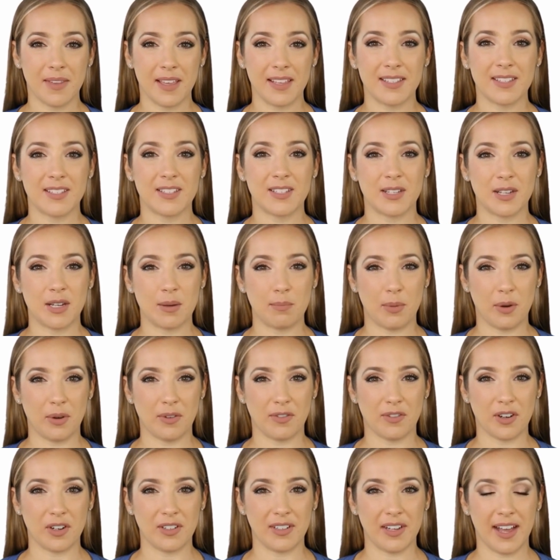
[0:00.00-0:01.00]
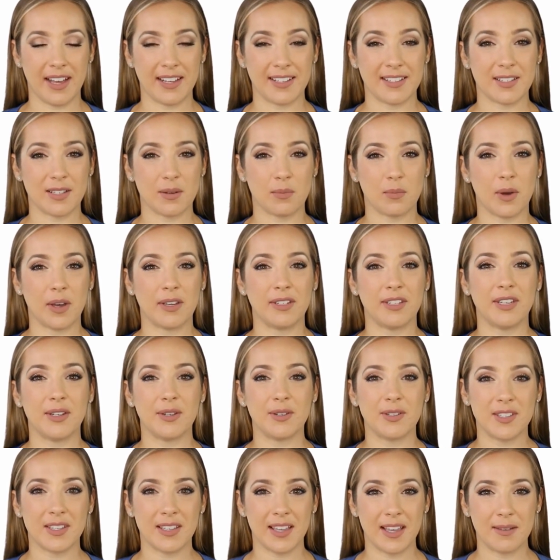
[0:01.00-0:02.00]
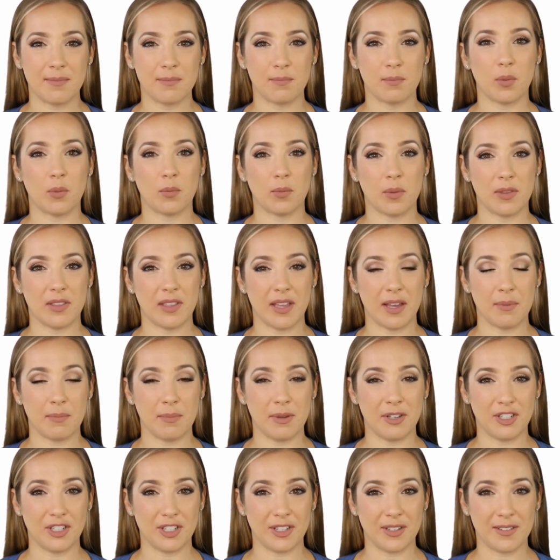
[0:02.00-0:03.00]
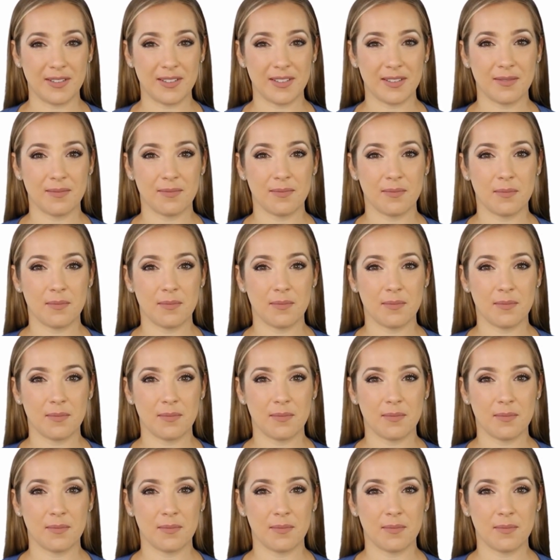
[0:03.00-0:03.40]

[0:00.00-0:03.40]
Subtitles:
It's suitable for light salon use and mobile technicians,